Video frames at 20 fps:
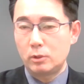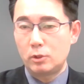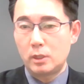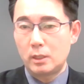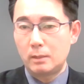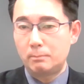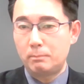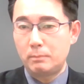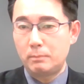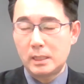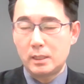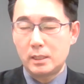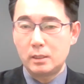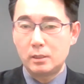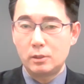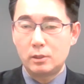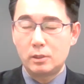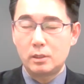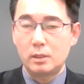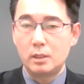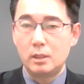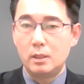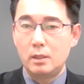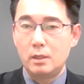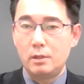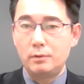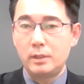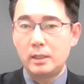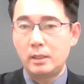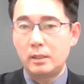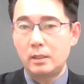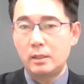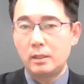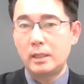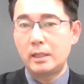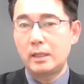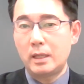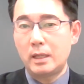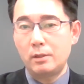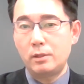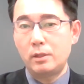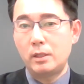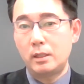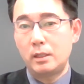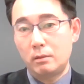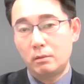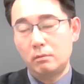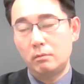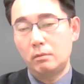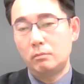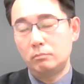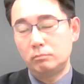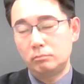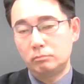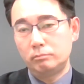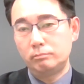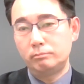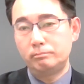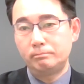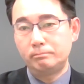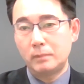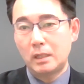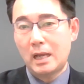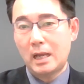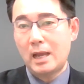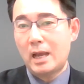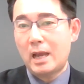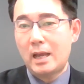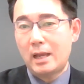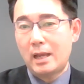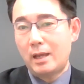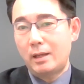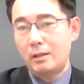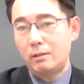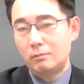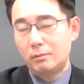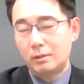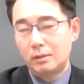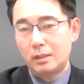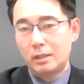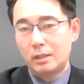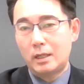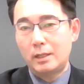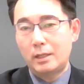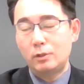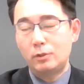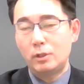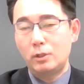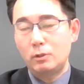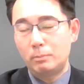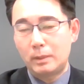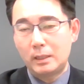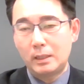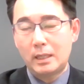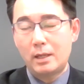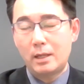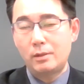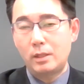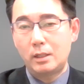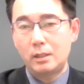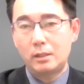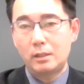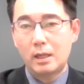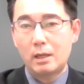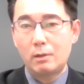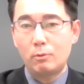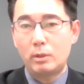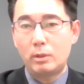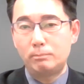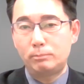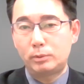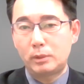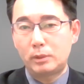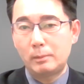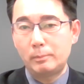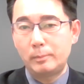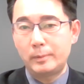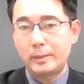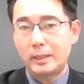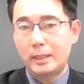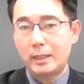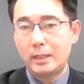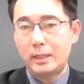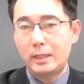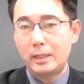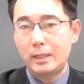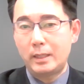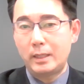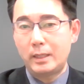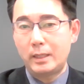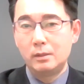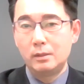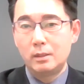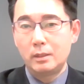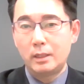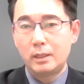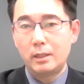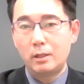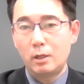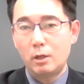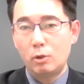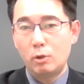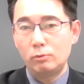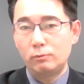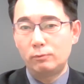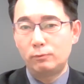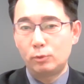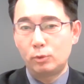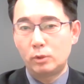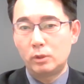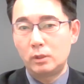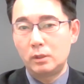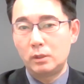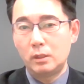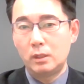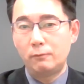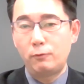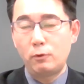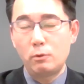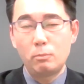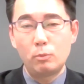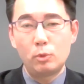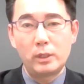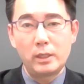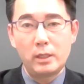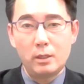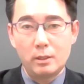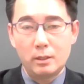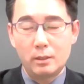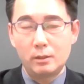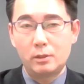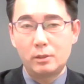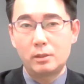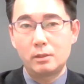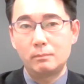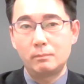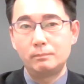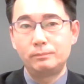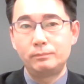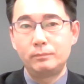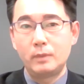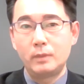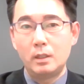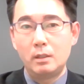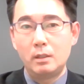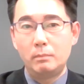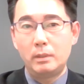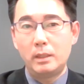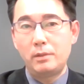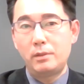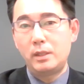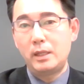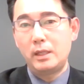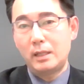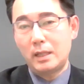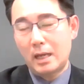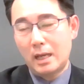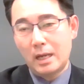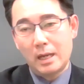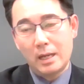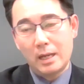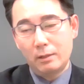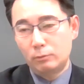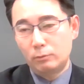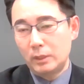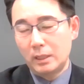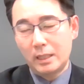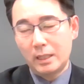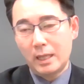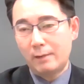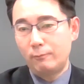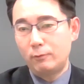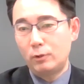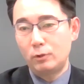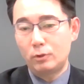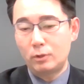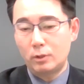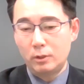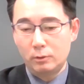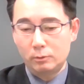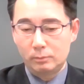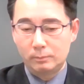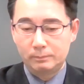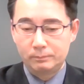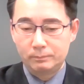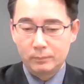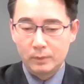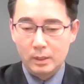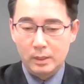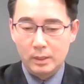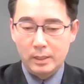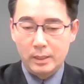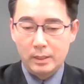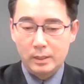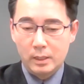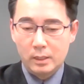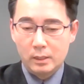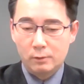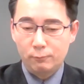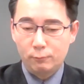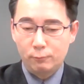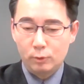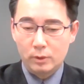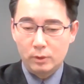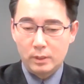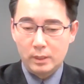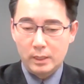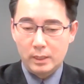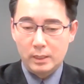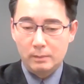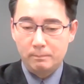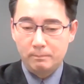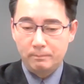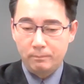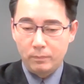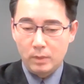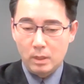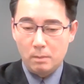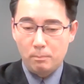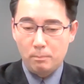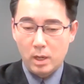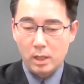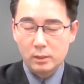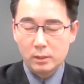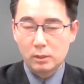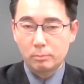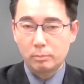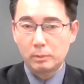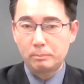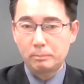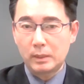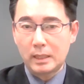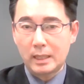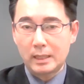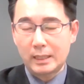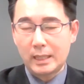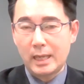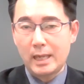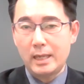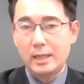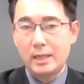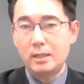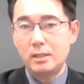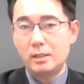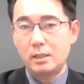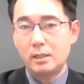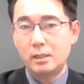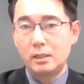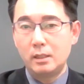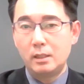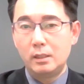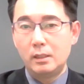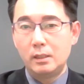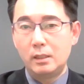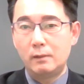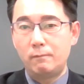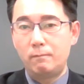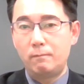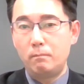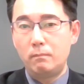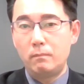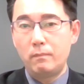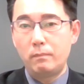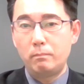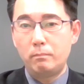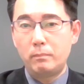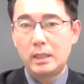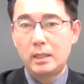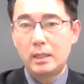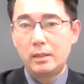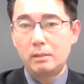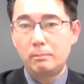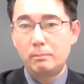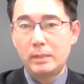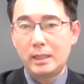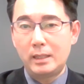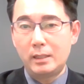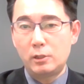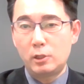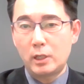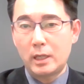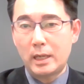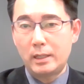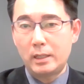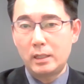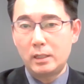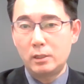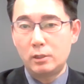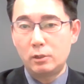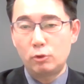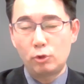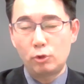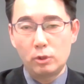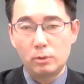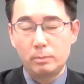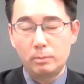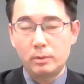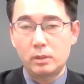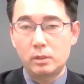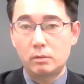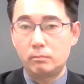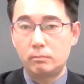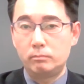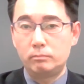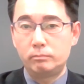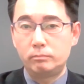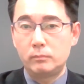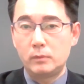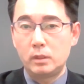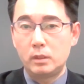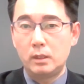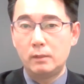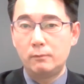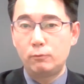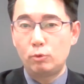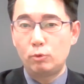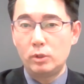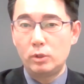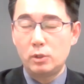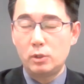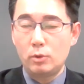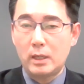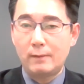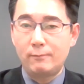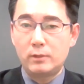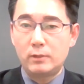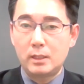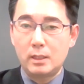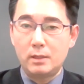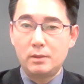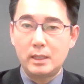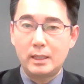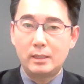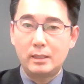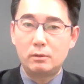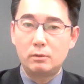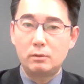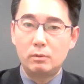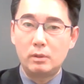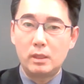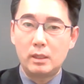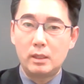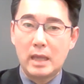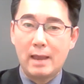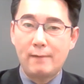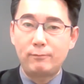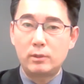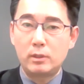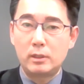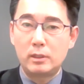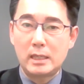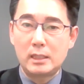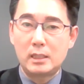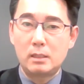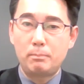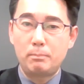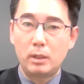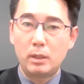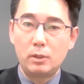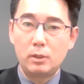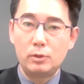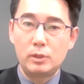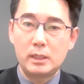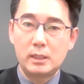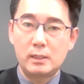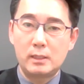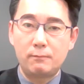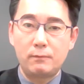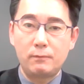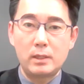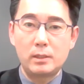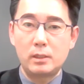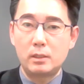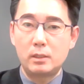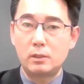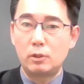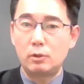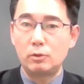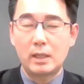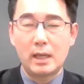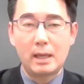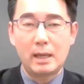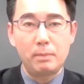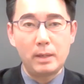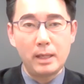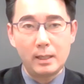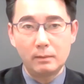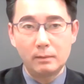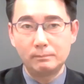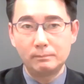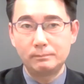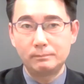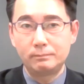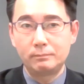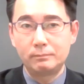or chip business, then I think I don't know, but I think Taiwan probably can hold for a few more years. But then I really have no clue. And as for the possible blockade of the mainland Chinese troops, of course, you have seen that after Nancy Pelosi's visit to Taipei.